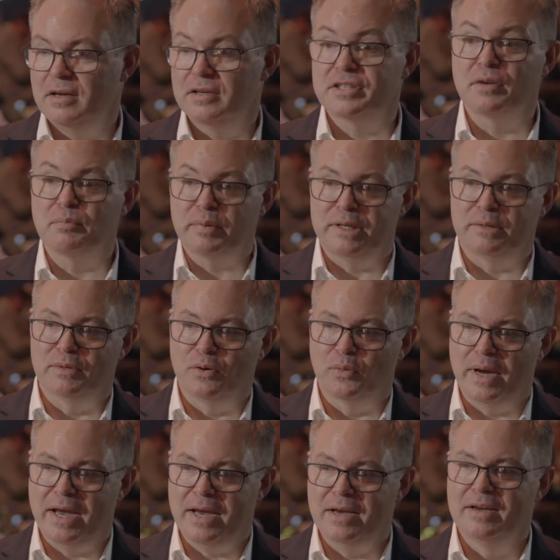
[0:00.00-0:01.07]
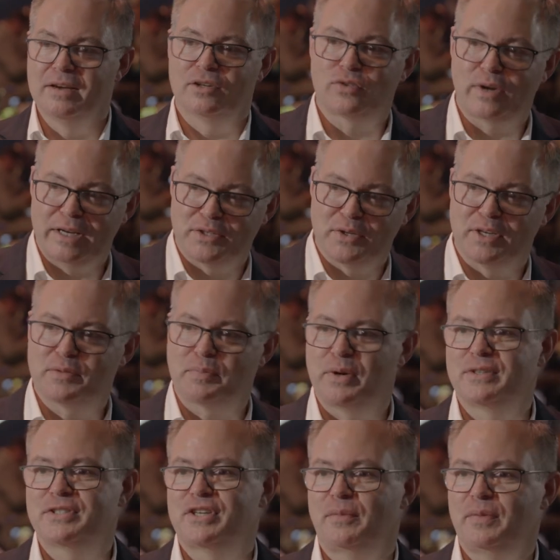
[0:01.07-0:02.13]
send people away, try to
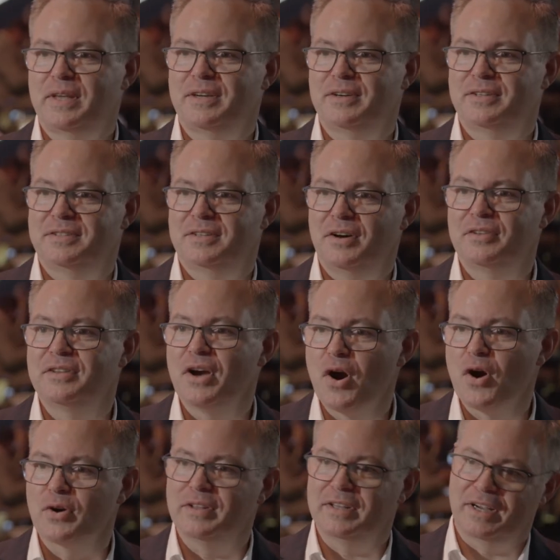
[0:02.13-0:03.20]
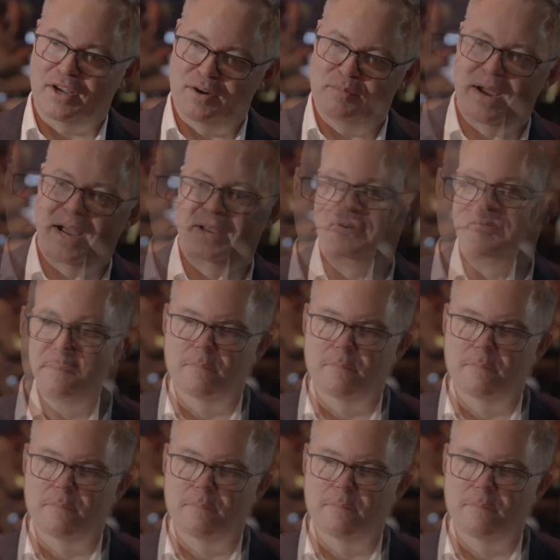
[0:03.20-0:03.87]
experience something on their own, and then come back.